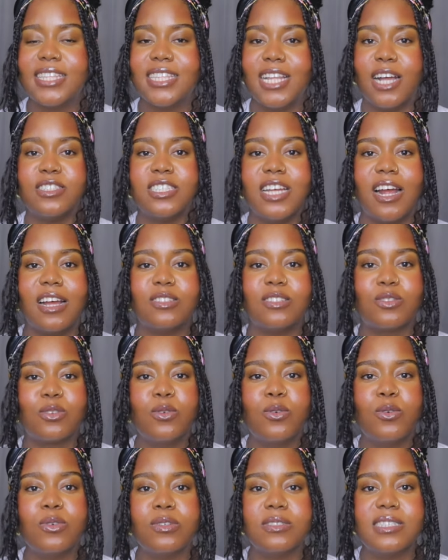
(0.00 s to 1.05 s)
Now, there are
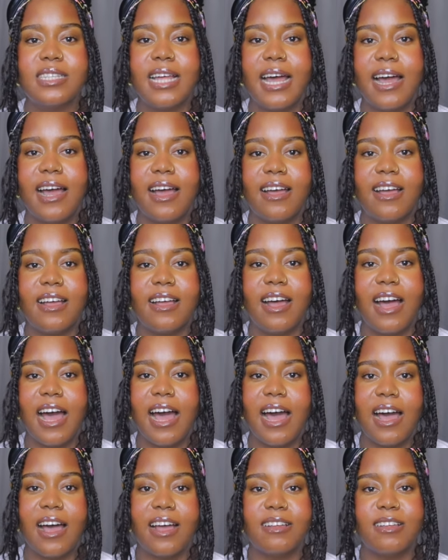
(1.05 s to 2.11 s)
schools that
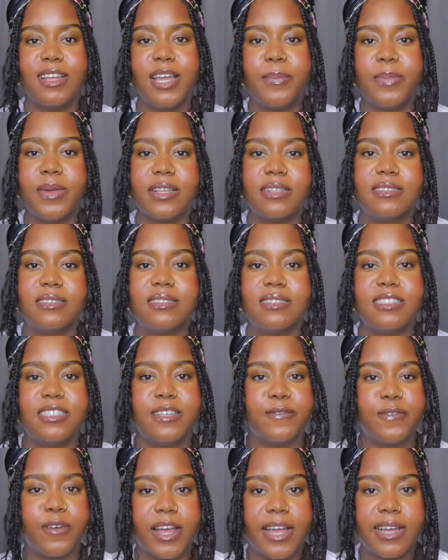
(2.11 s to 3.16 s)
are a bit
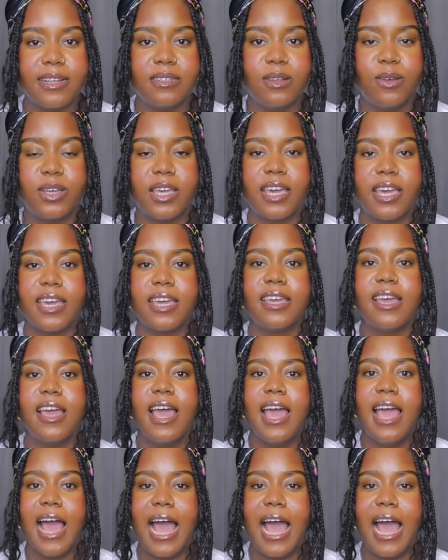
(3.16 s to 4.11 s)
different, okay?